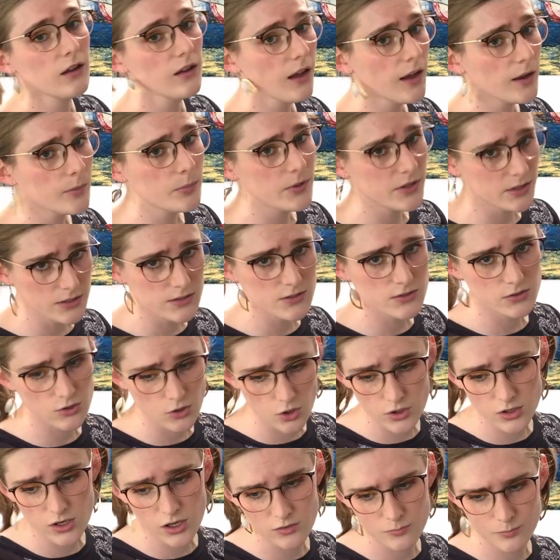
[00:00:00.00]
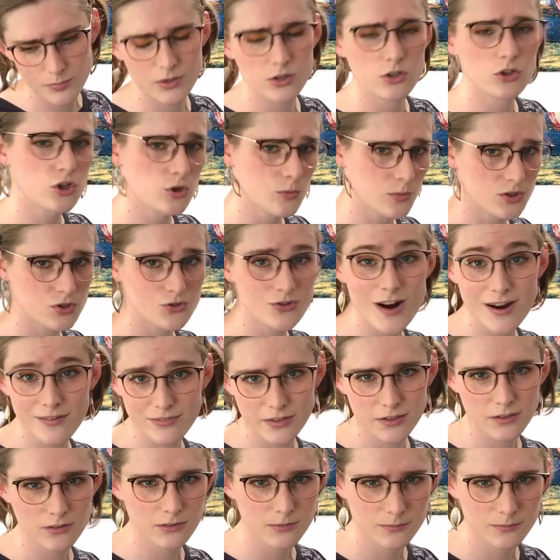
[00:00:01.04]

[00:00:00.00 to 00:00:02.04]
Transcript: I'd be concerned I've been human trafficked.